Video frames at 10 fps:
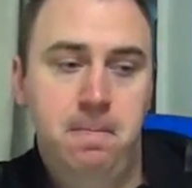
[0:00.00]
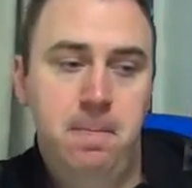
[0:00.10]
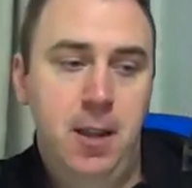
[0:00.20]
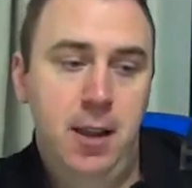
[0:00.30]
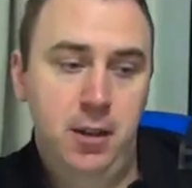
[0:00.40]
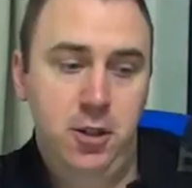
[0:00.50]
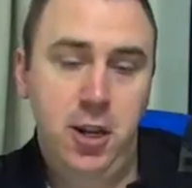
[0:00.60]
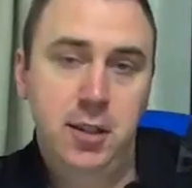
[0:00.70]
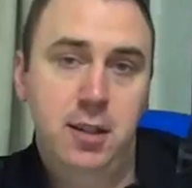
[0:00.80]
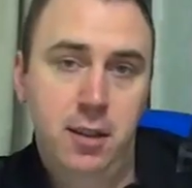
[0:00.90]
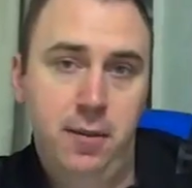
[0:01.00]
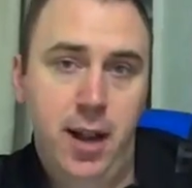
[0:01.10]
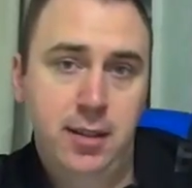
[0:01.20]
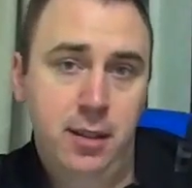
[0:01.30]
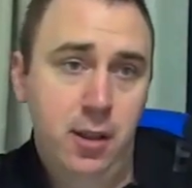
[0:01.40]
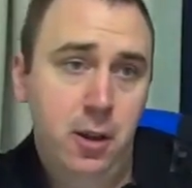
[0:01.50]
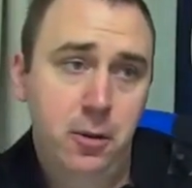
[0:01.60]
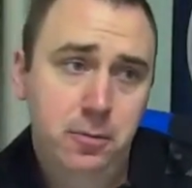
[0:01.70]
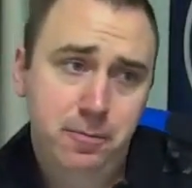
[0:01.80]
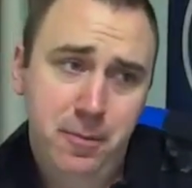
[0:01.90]
in just the device
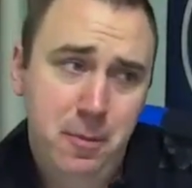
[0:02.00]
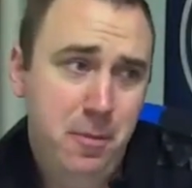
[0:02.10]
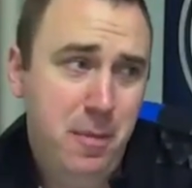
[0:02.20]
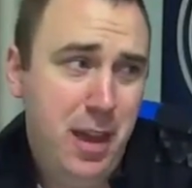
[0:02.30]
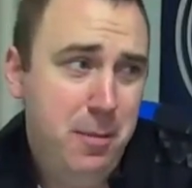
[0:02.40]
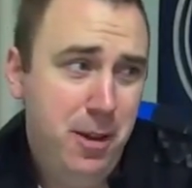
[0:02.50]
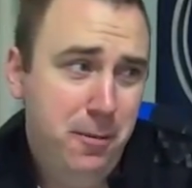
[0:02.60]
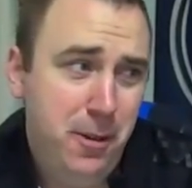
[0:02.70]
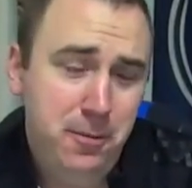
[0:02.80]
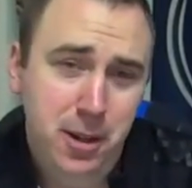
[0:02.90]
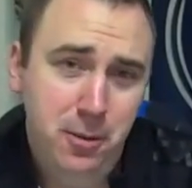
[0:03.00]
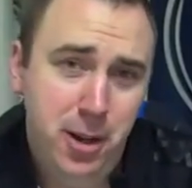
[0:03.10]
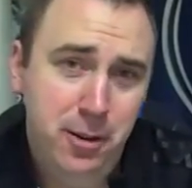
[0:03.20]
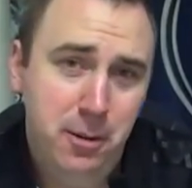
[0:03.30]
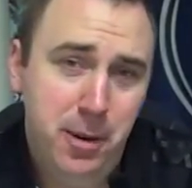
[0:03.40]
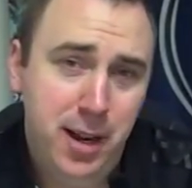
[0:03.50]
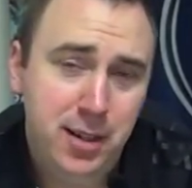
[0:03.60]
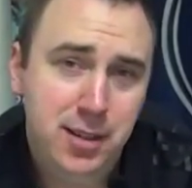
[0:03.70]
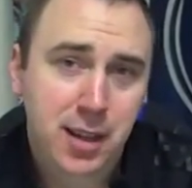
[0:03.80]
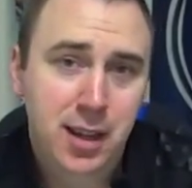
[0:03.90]
alone, maybe 50 to 100
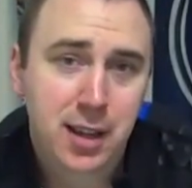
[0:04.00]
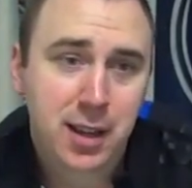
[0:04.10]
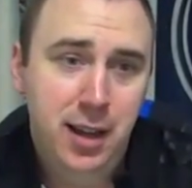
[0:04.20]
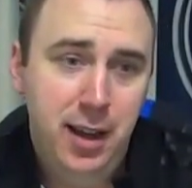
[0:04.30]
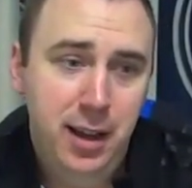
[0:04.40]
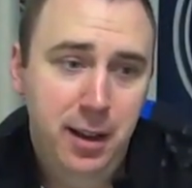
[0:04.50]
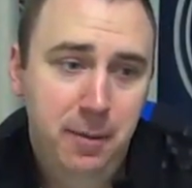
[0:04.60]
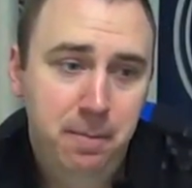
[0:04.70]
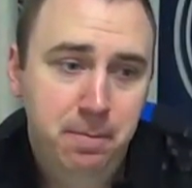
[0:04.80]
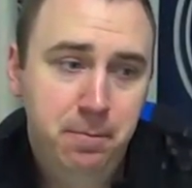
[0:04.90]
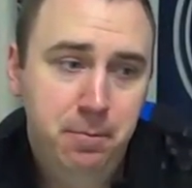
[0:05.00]
bucks, and